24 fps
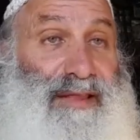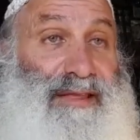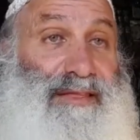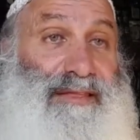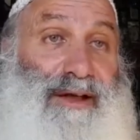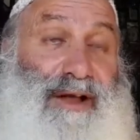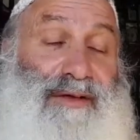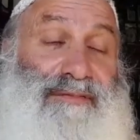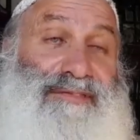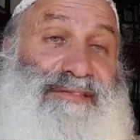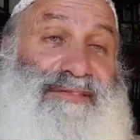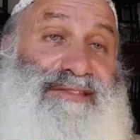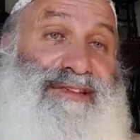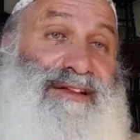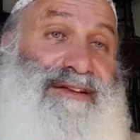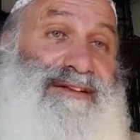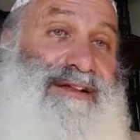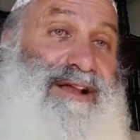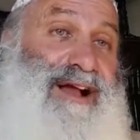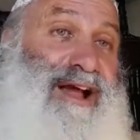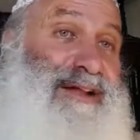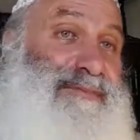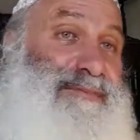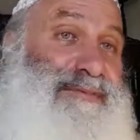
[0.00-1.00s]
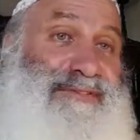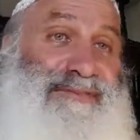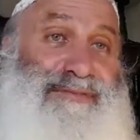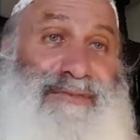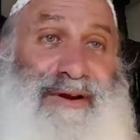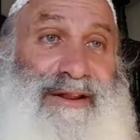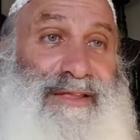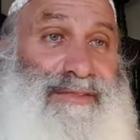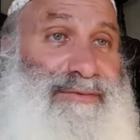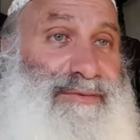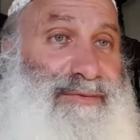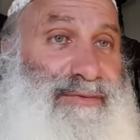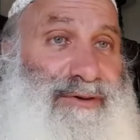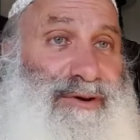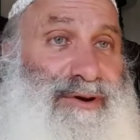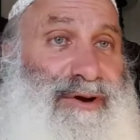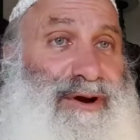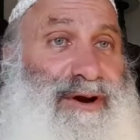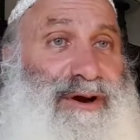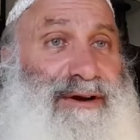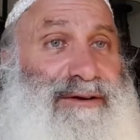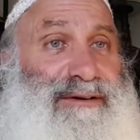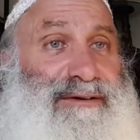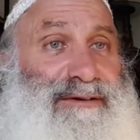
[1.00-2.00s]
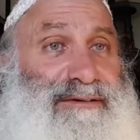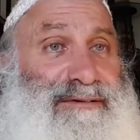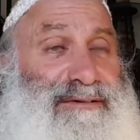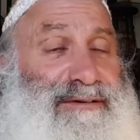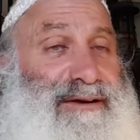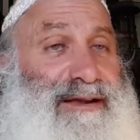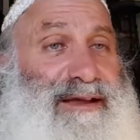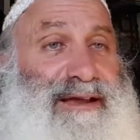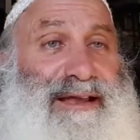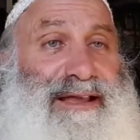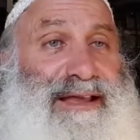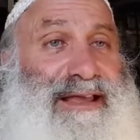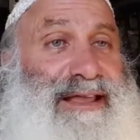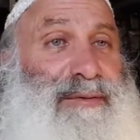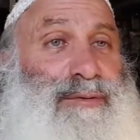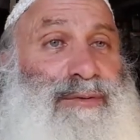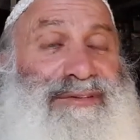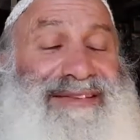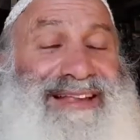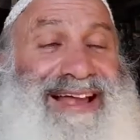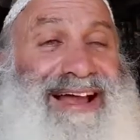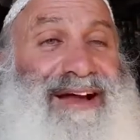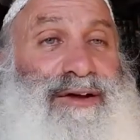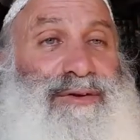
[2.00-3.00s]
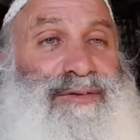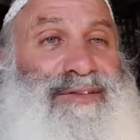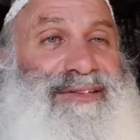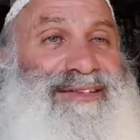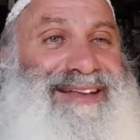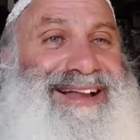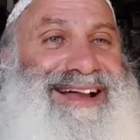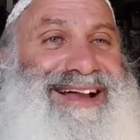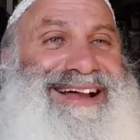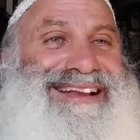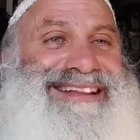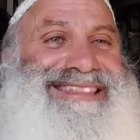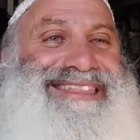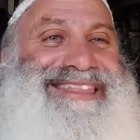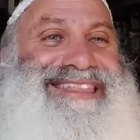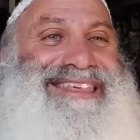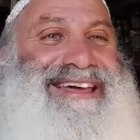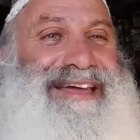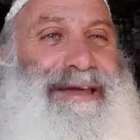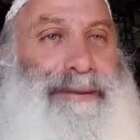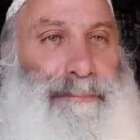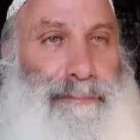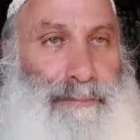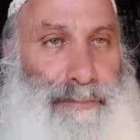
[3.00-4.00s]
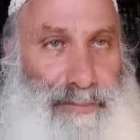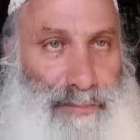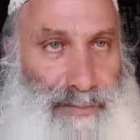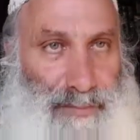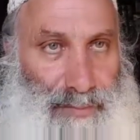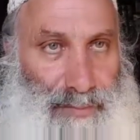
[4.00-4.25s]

All of a sudden, God was running through the garden. He was outside them.